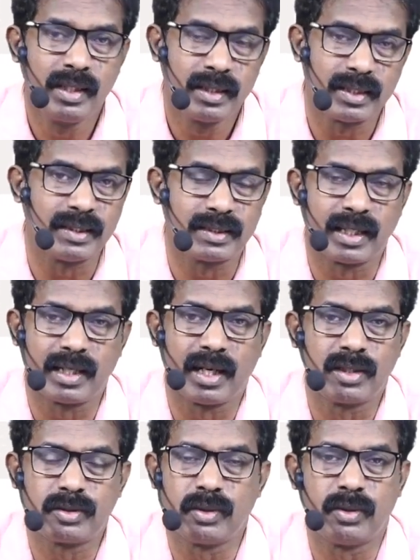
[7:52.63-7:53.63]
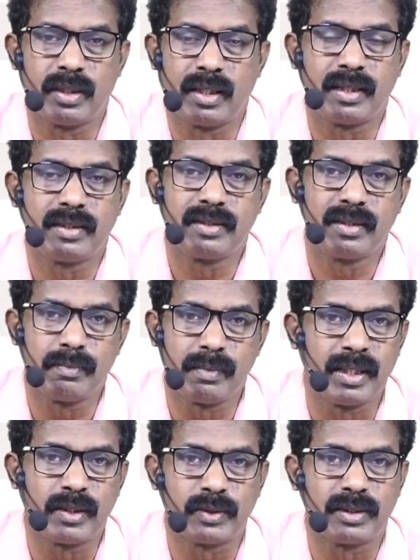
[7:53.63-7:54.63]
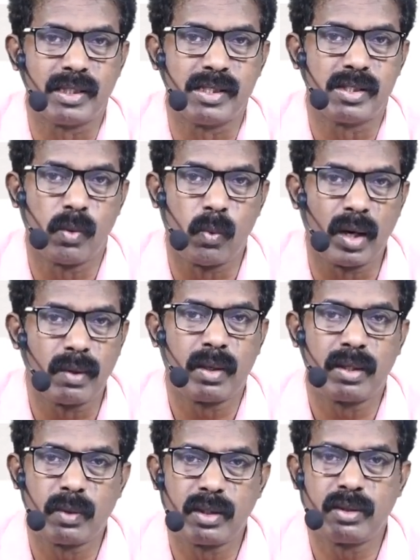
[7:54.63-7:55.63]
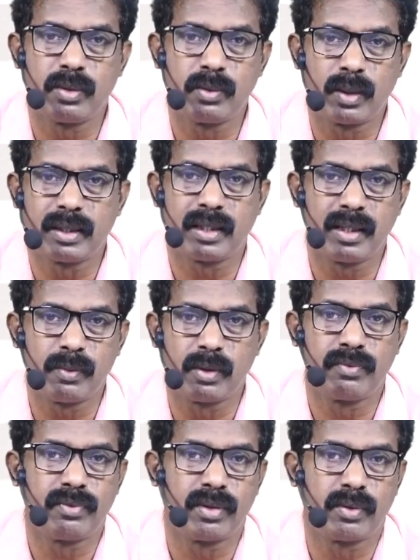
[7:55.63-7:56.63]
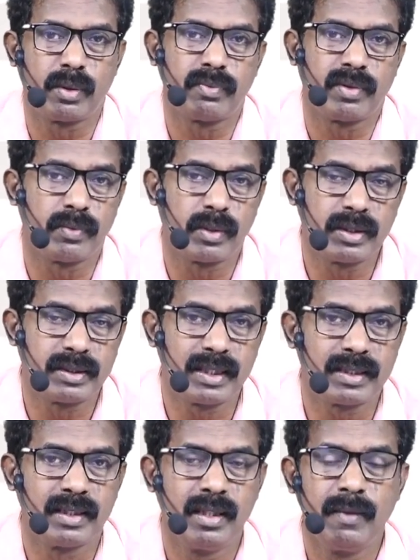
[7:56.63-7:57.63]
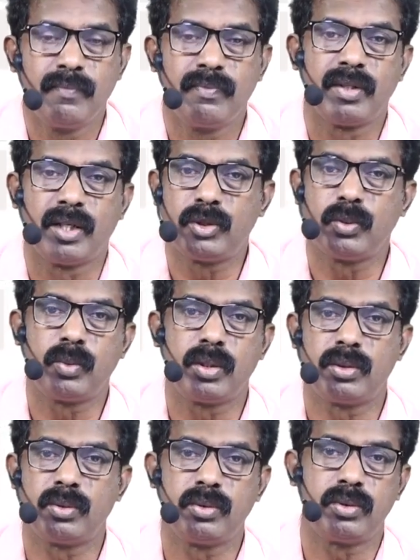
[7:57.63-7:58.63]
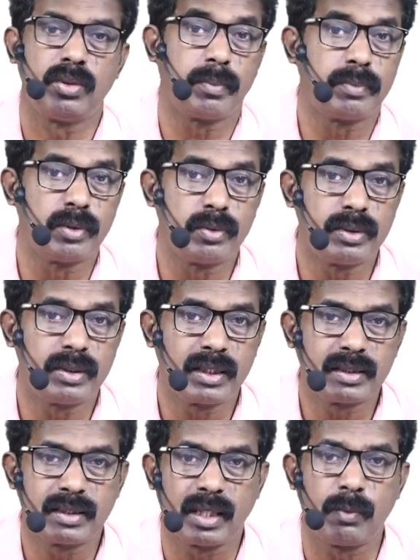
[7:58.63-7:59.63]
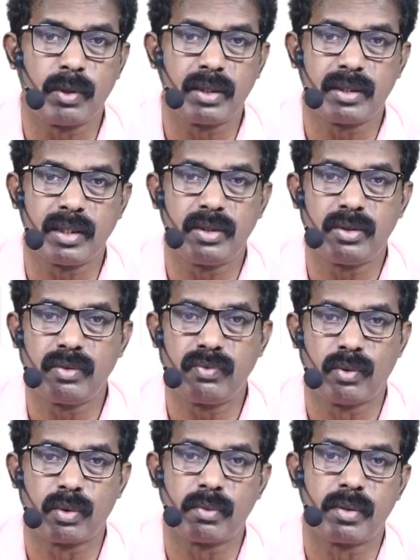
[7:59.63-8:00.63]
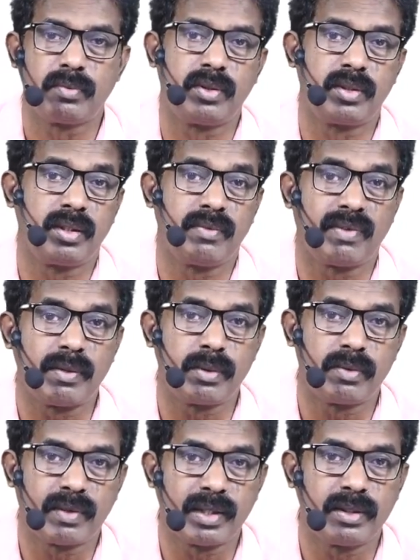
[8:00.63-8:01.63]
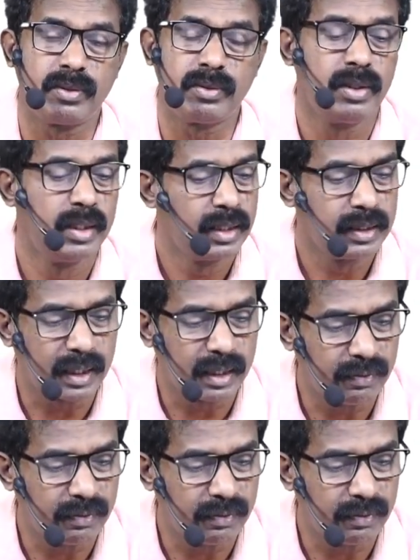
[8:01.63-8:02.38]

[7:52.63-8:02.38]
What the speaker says: 10th standard also you have done many questions. 1, 1, 1, 2, 1, 3, 1, 4, 1, 5, 1, 6. Then 2, 1, 2, 2 up to 2, 6, 3, 1, 3, 2, 4, 1, 4, 2, 5, 1, 5, 2. Then